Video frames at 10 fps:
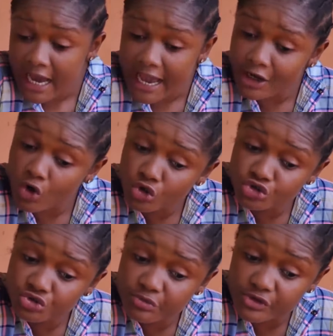I
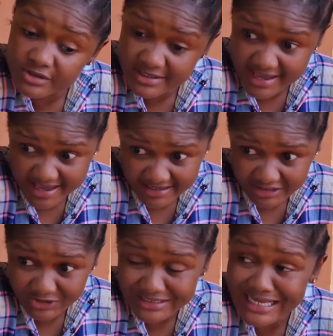called you both here
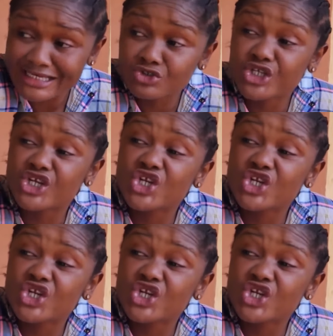to tell you the